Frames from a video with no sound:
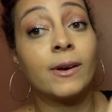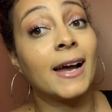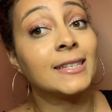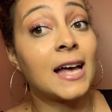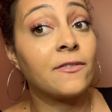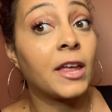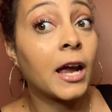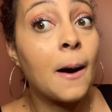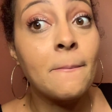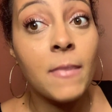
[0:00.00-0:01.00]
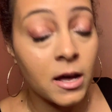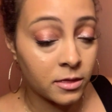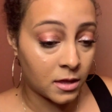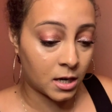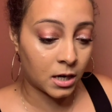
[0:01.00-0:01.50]
guys have like a
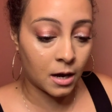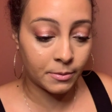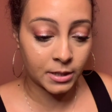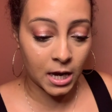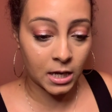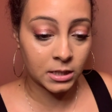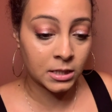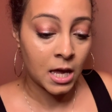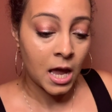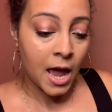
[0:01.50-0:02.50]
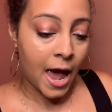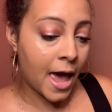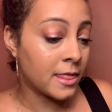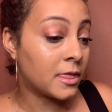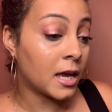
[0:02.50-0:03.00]
month and a couple of days.
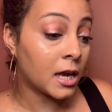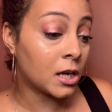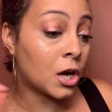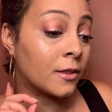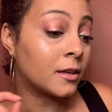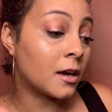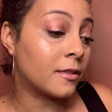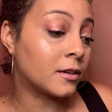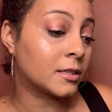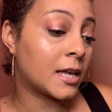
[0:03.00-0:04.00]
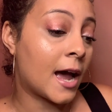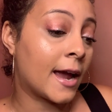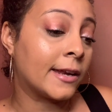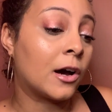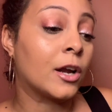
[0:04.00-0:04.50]
And then on the other
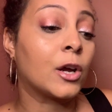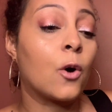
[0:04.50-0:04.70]
side, on